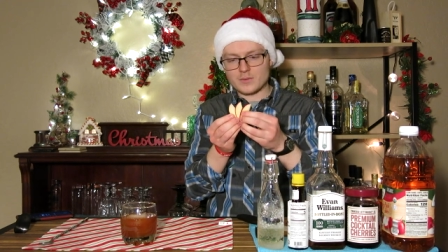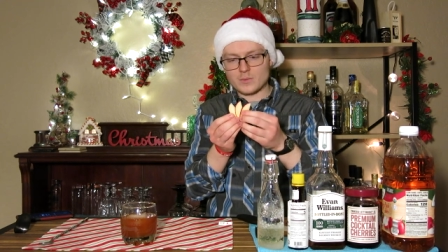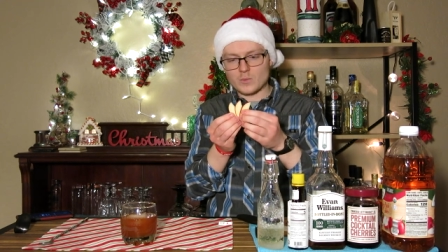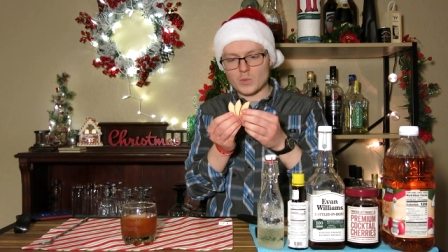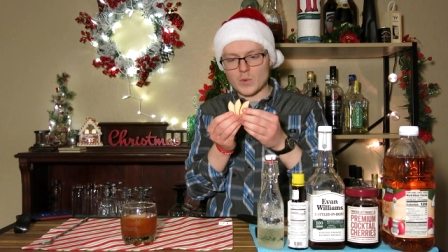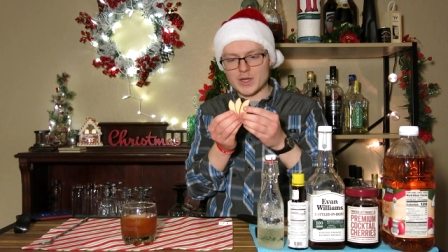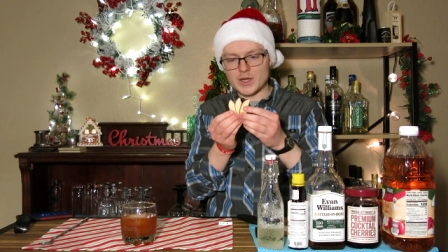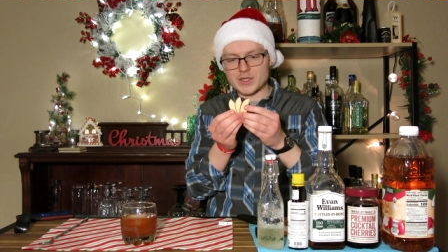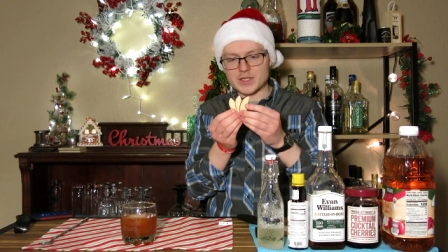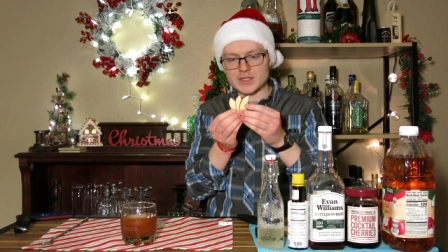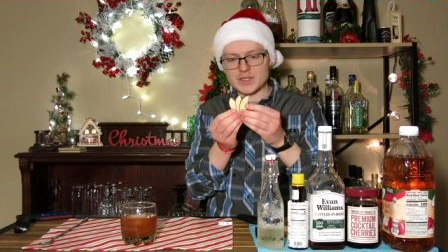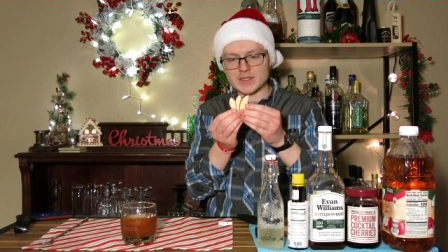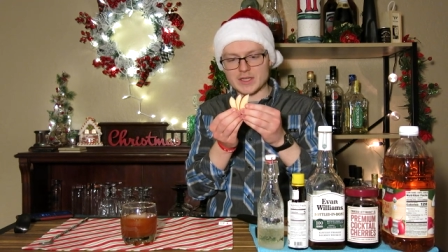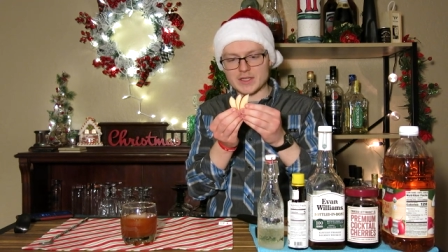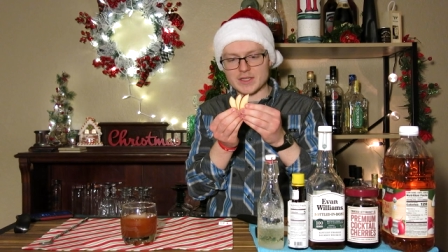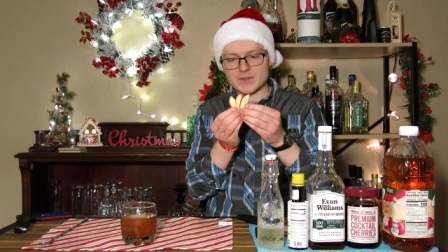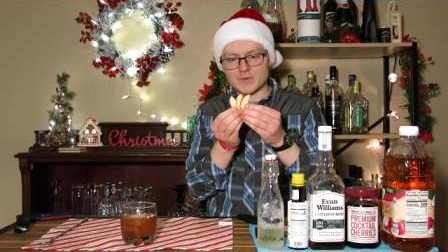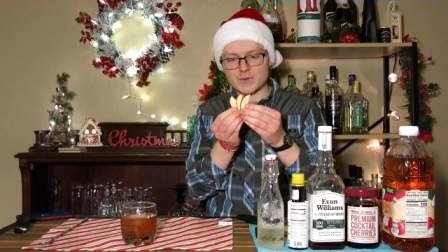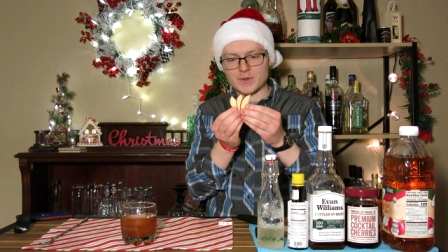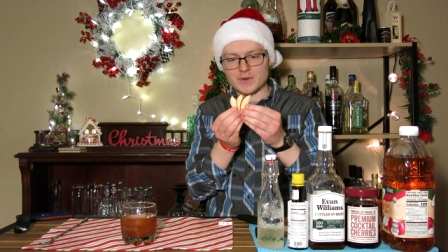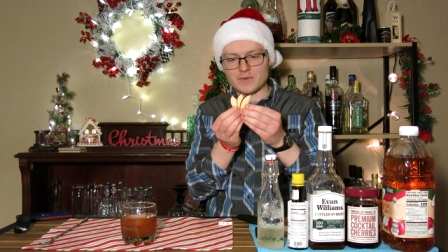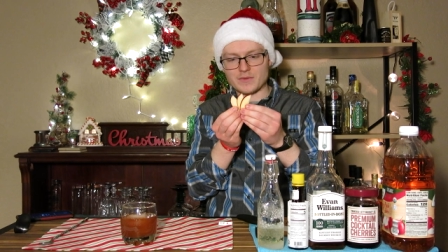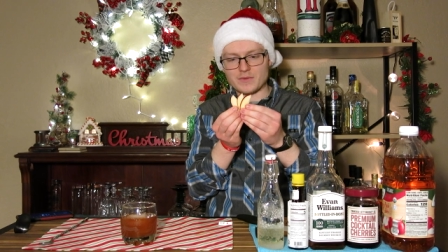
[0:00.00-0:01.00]
wedges and
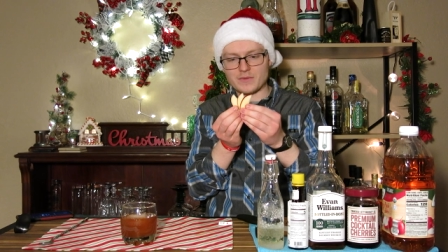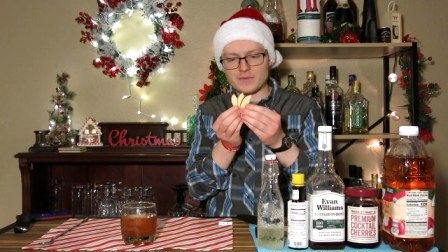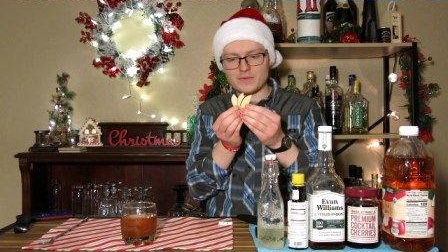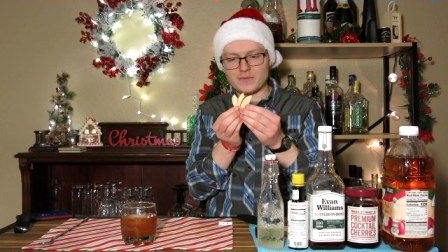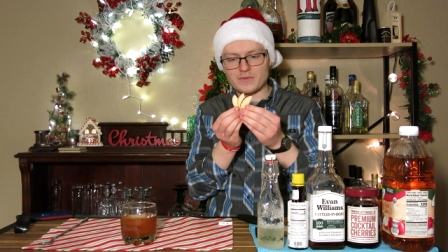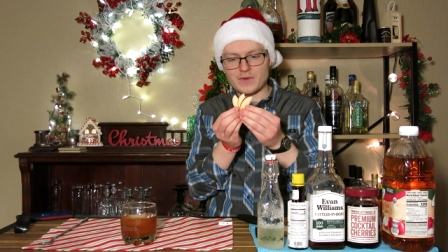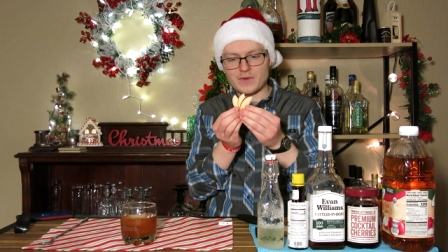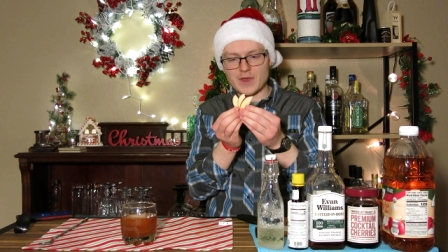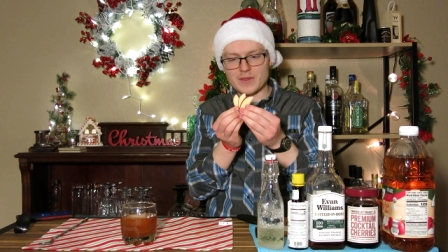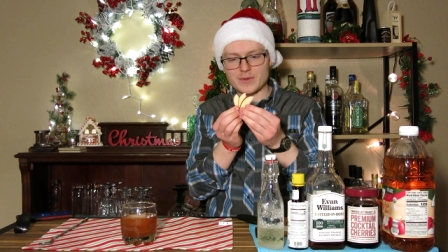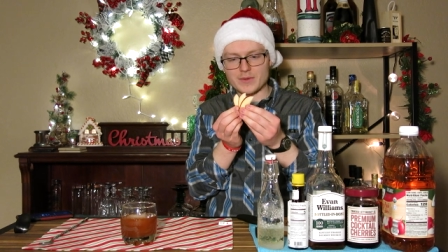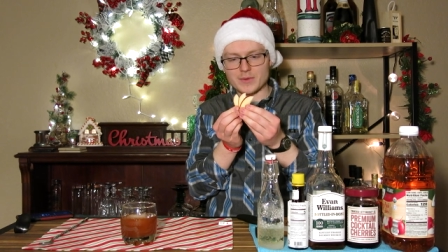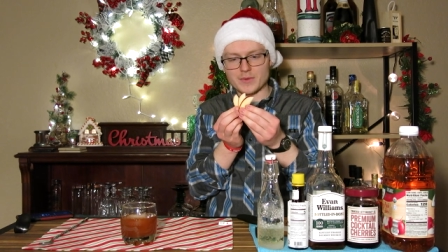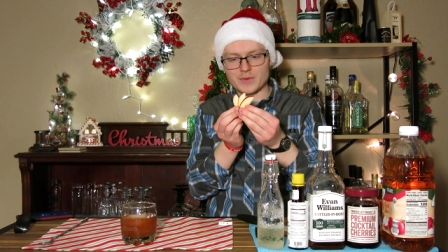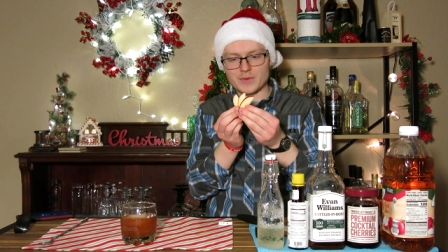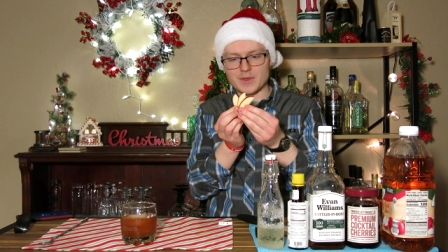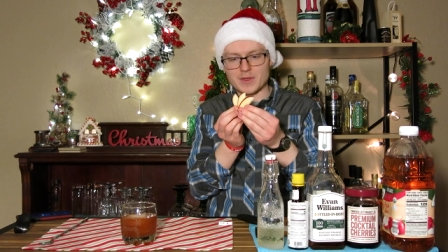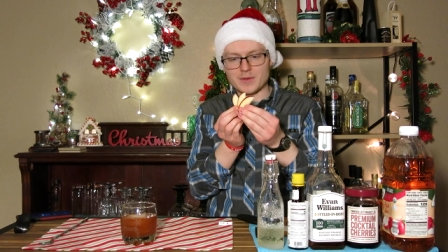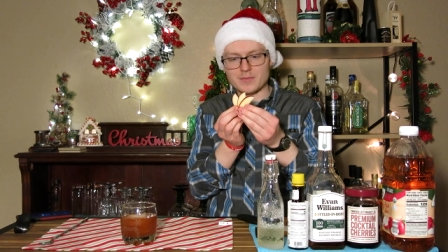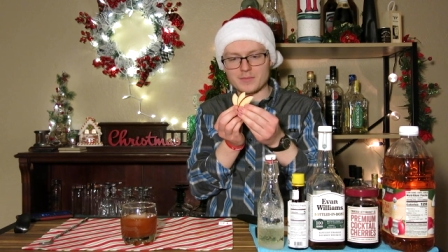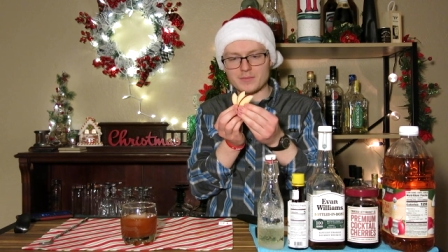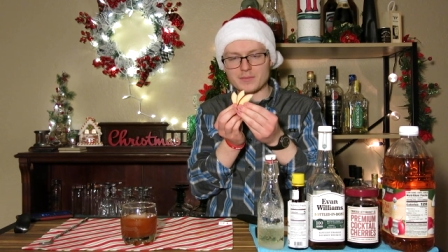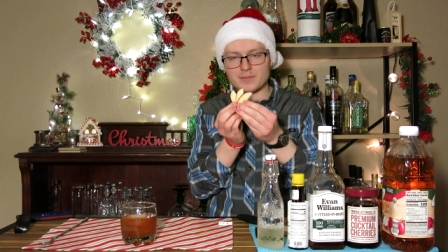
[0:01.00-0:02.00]
sort of feather
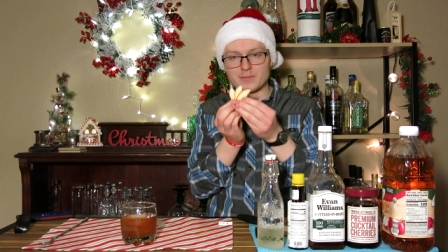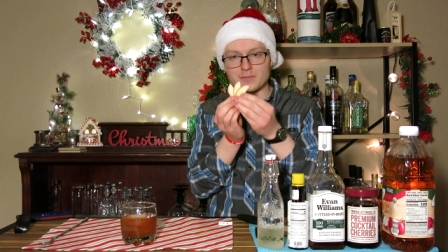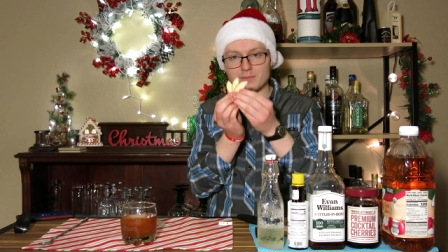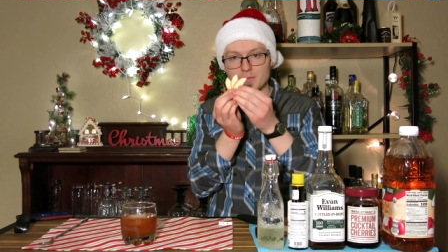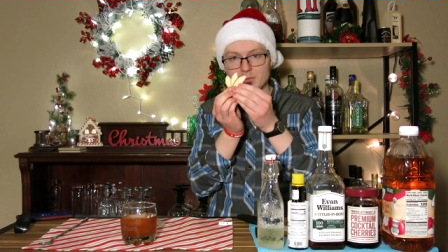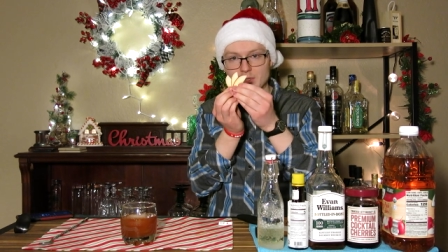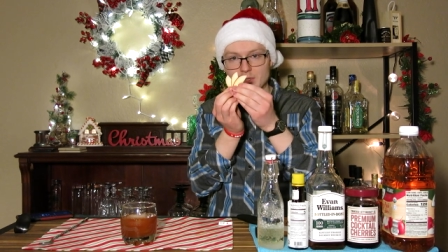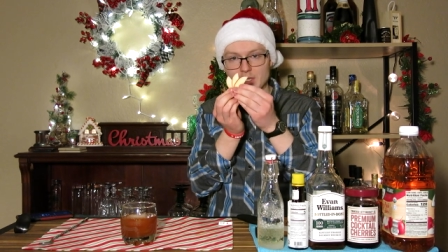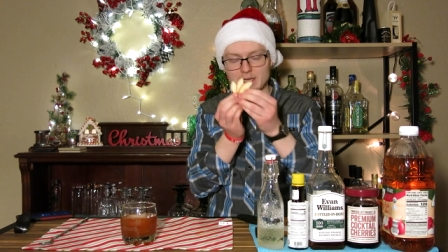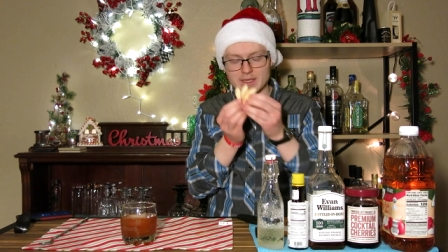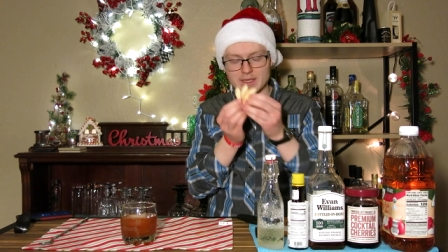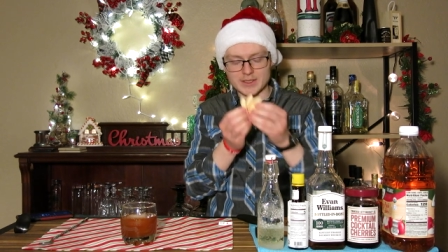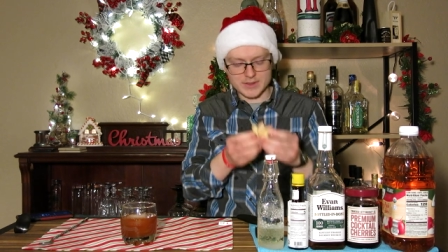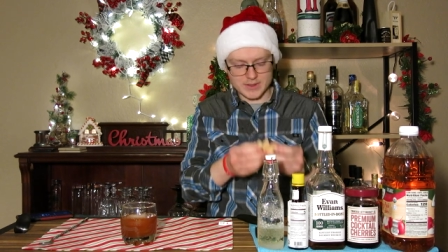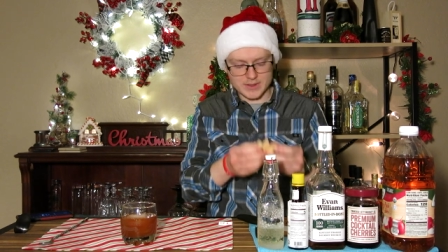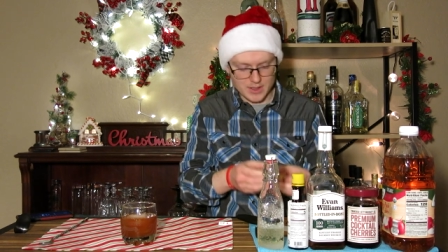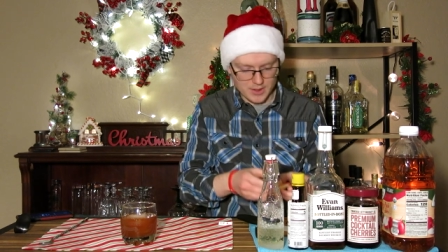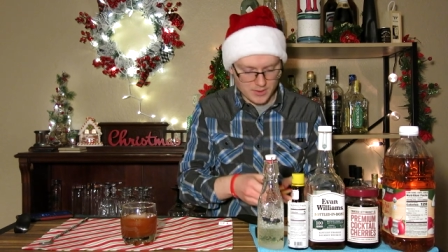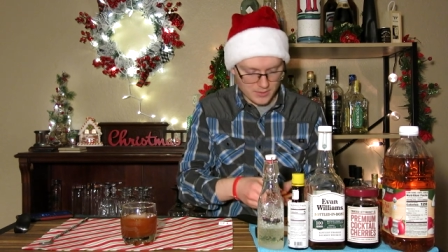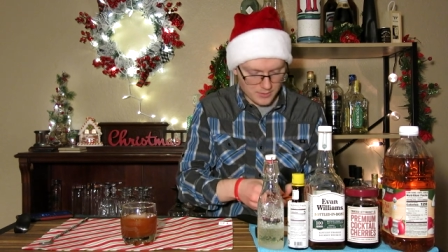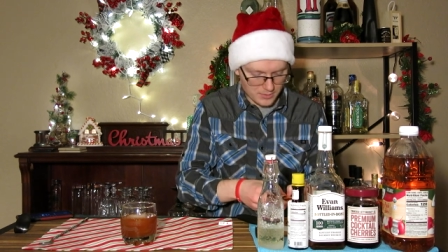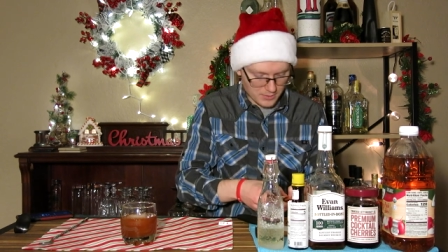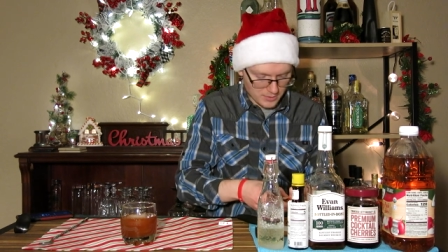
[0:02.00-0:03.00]
them, like
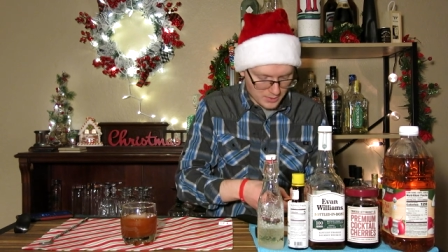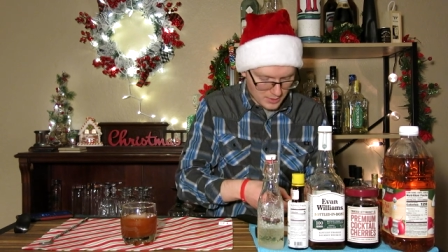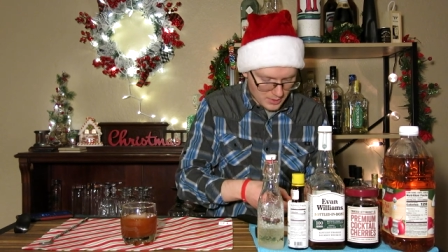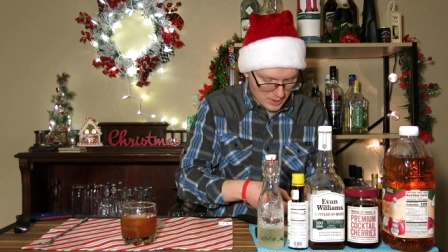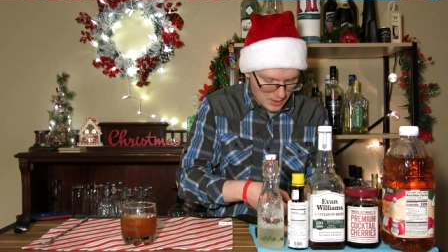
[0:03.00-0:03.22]
so,